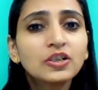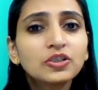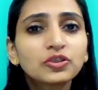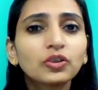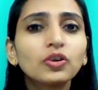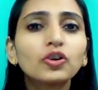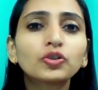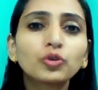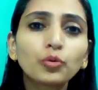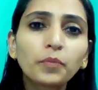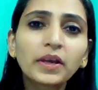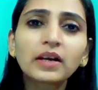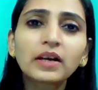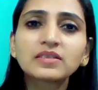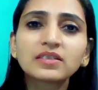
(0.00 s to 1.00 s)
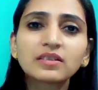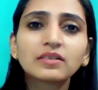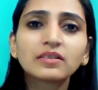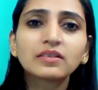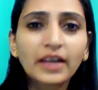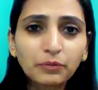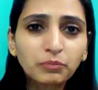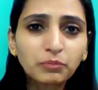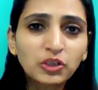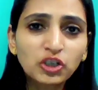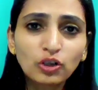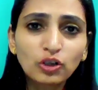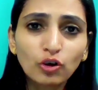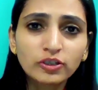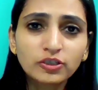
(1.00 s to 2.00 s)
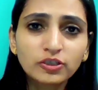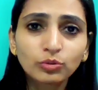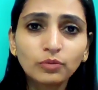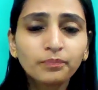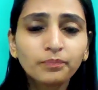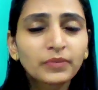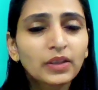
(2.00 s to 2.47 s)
So you may consider that machine also.